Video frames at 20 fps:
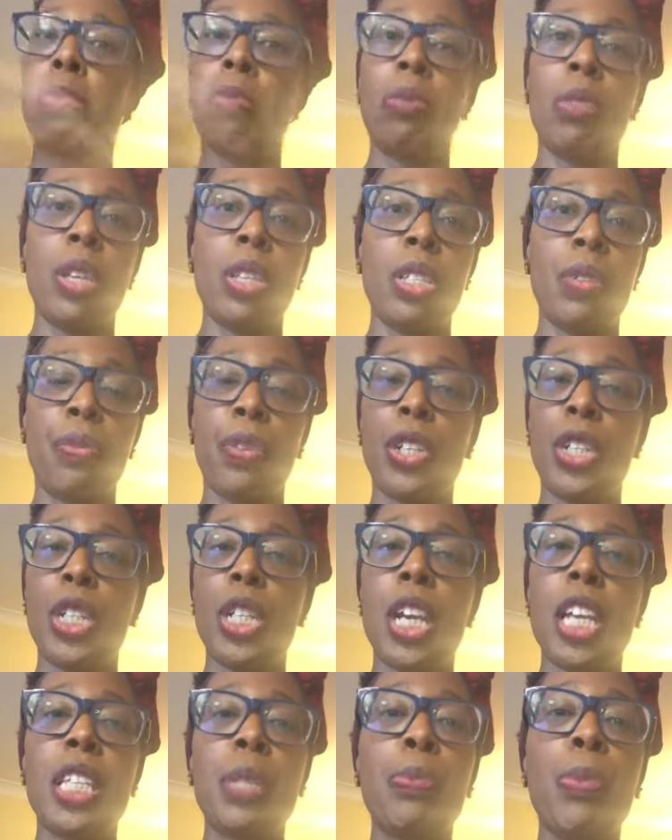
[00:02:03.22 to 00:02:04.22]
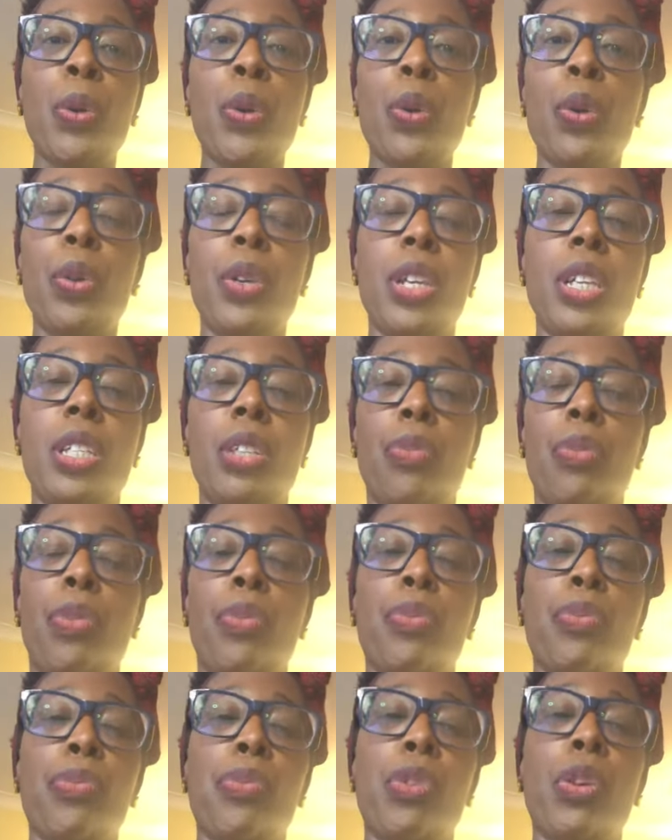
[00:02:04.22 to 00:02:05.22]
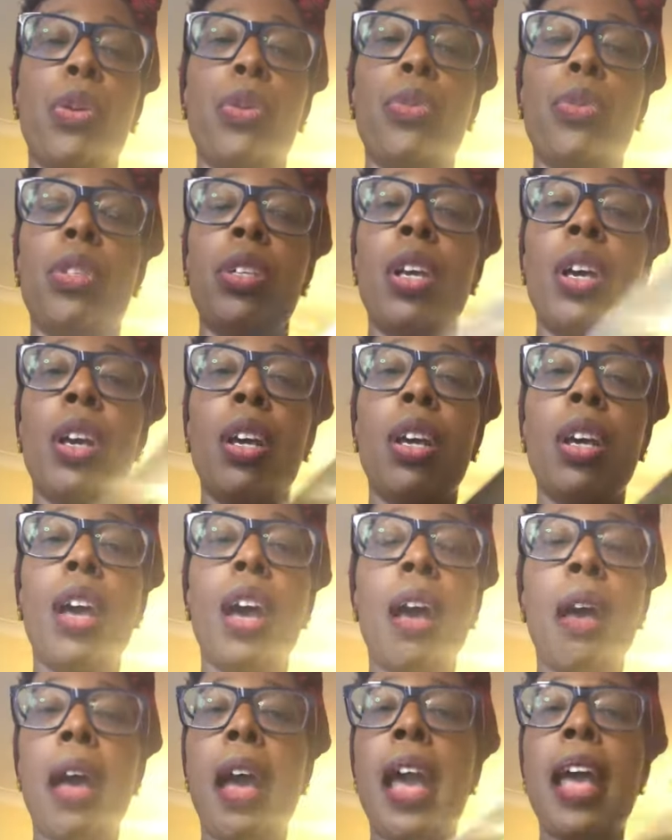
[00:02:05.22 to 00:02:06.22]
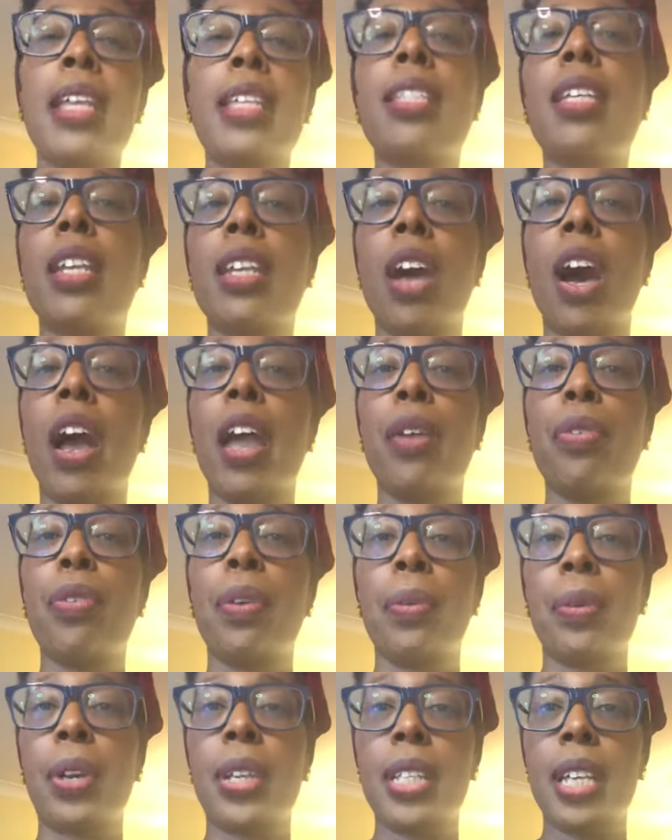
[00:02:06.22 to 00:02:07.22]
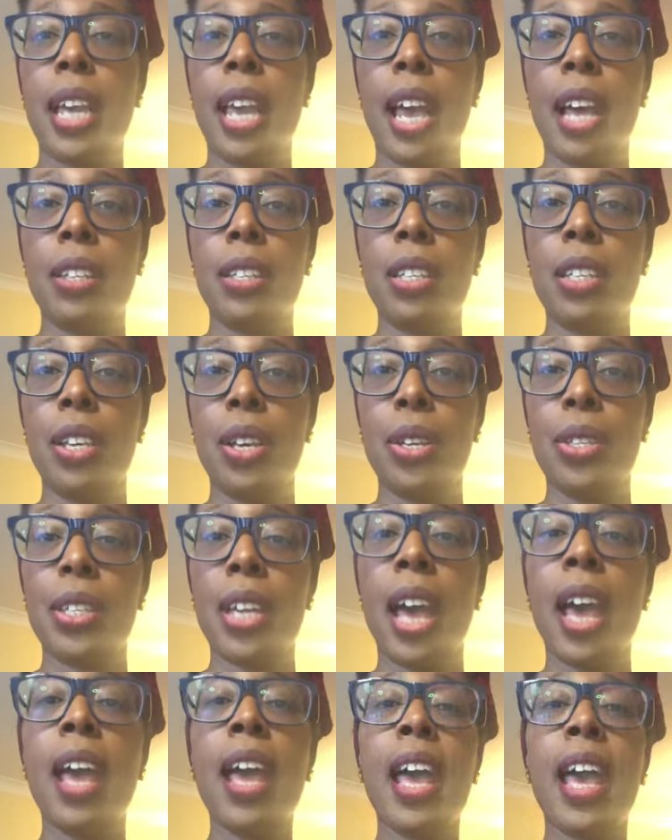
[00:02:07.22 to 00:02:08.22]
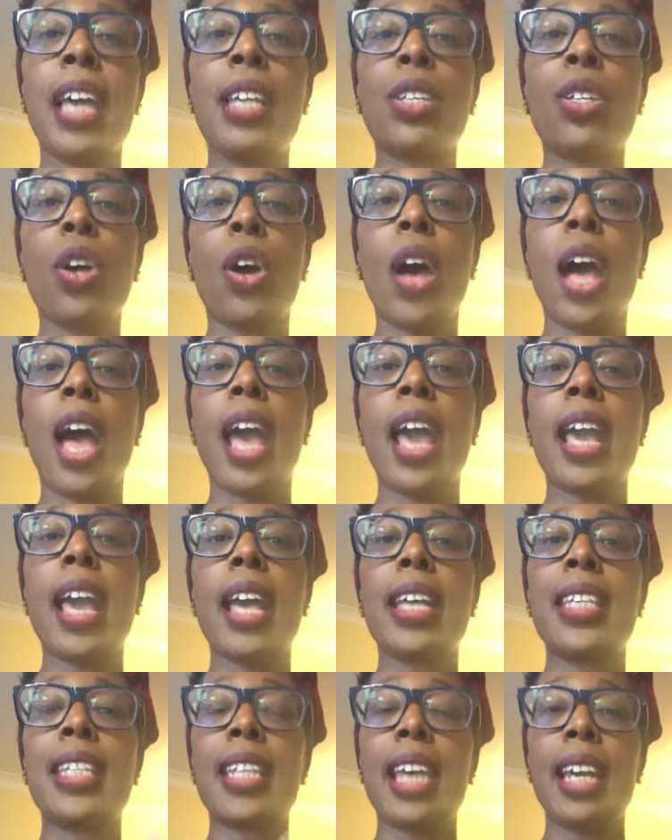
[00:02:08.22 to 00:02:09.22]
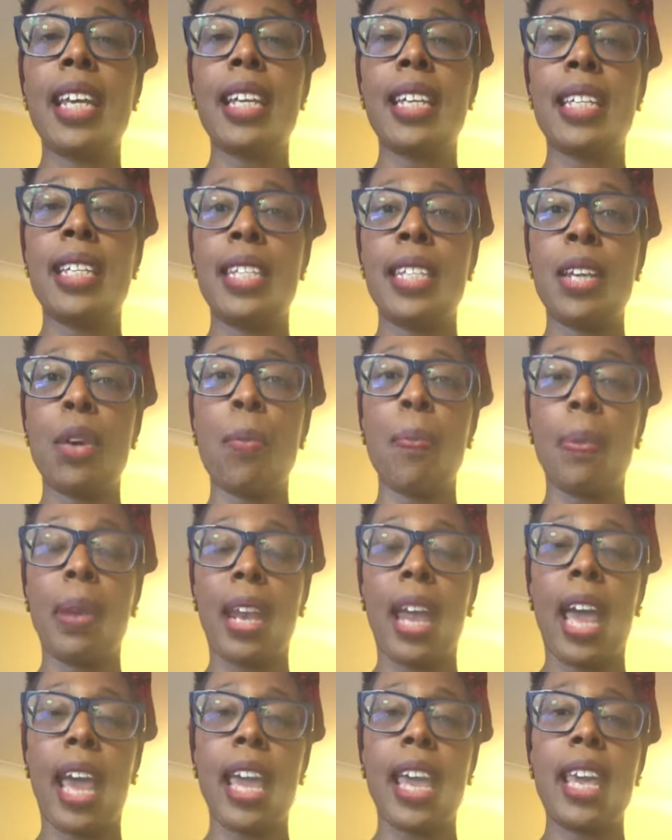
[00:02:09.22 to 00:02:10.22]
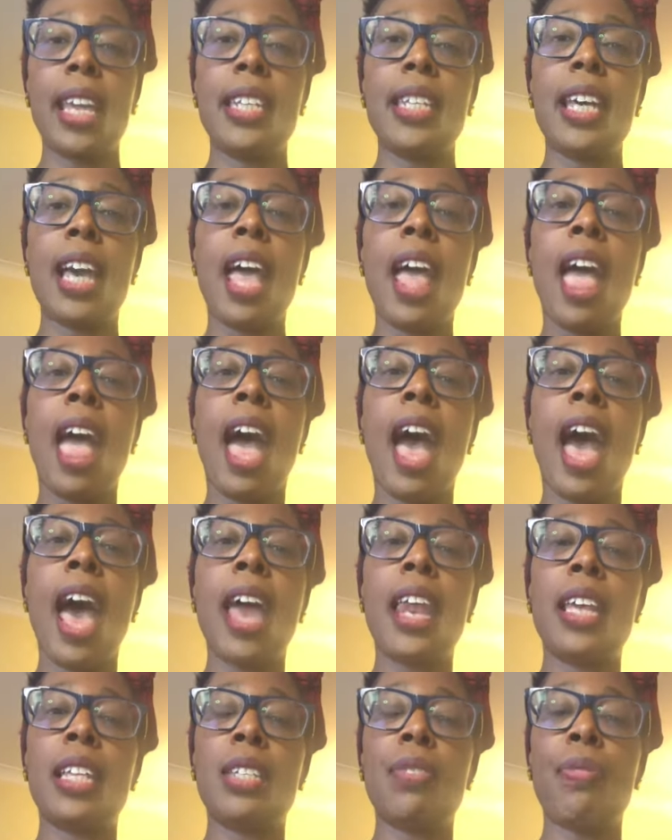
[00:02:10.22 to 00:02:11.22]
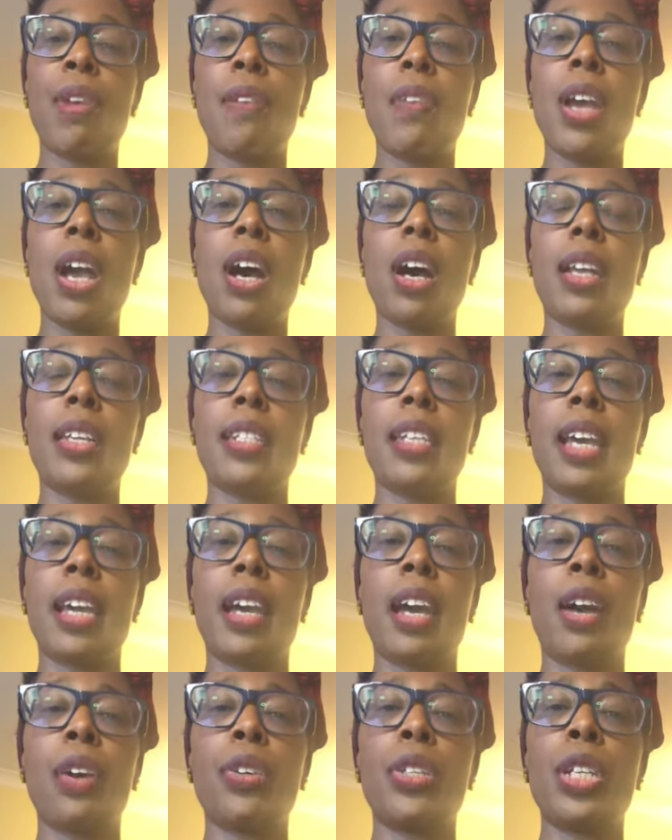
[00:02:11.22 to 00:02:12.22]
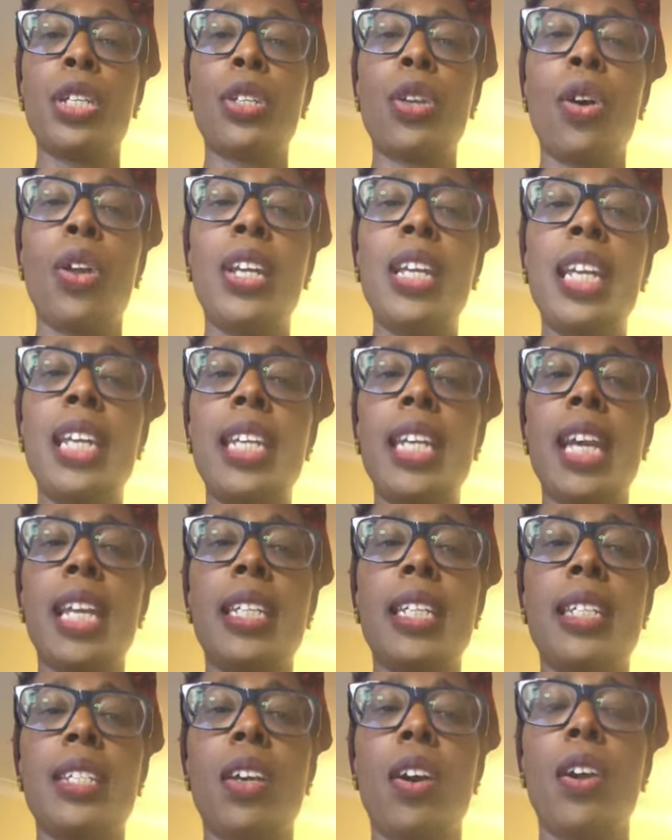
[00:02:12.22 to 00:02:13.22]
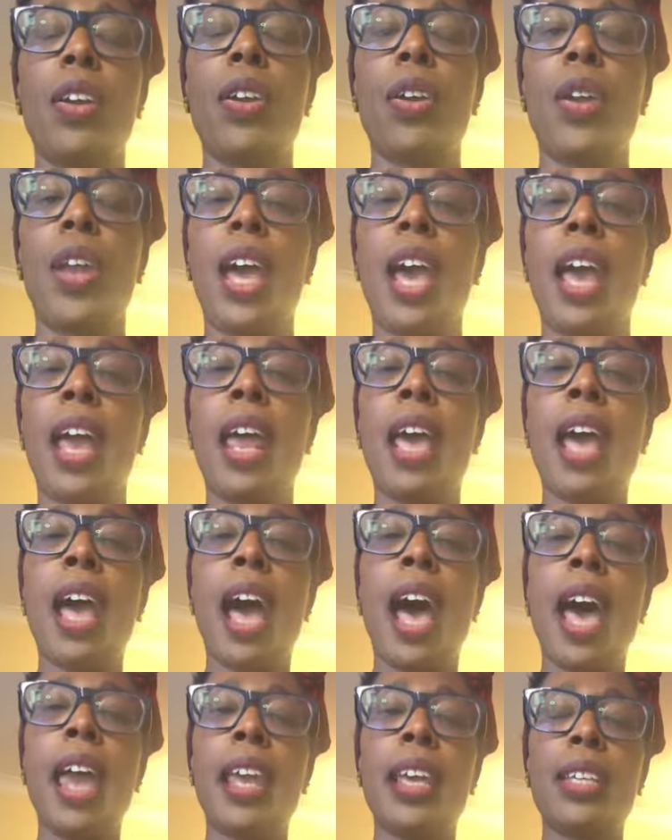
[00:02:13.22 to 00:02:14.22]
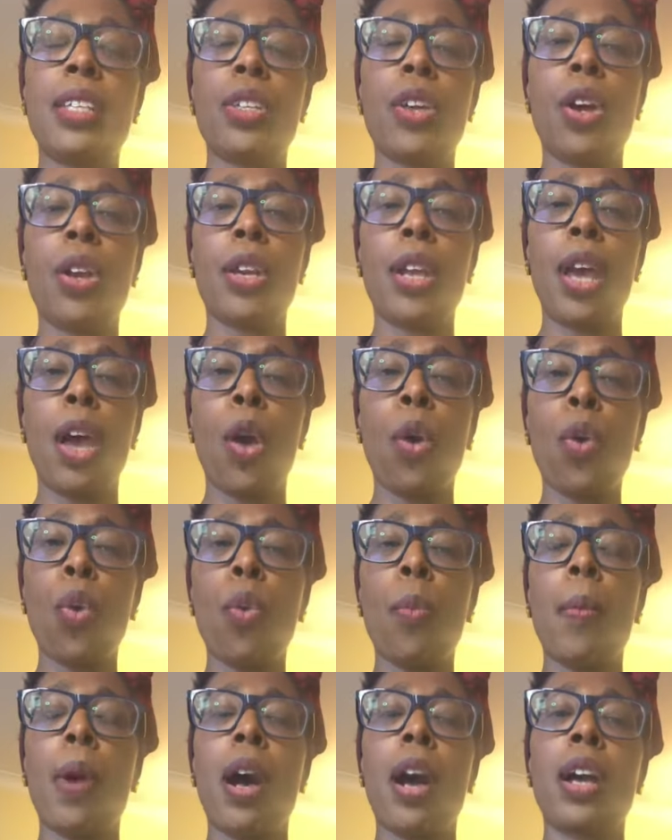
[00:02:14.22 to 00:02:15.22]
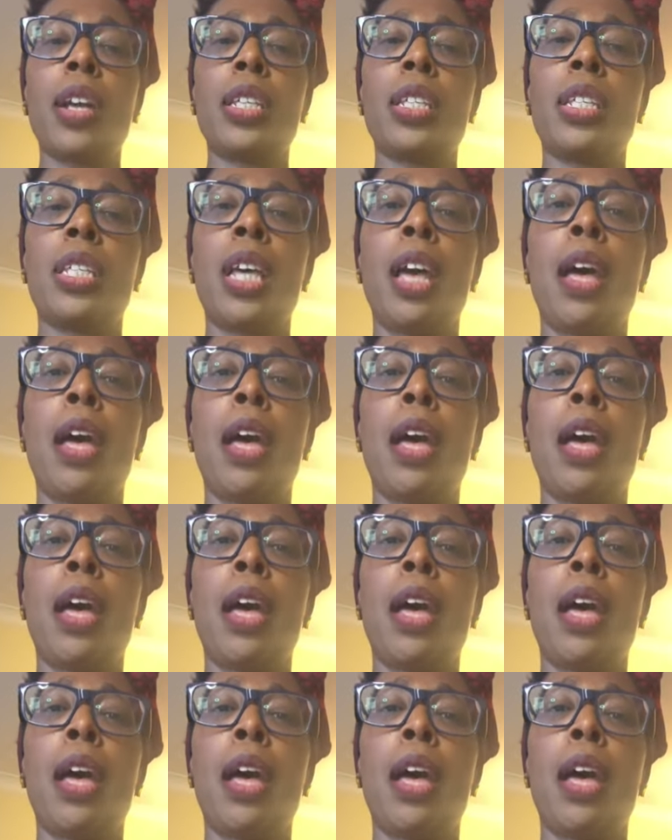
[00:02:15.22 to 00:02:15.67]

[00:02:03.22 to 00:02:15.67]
Use it for cheese board, use it for fruit. It's a knife. I'm not gonna tell you how to use it. It's got a stainless steel blade, and it's a very art deco because it's got a linear design on it, and it's got hallmarks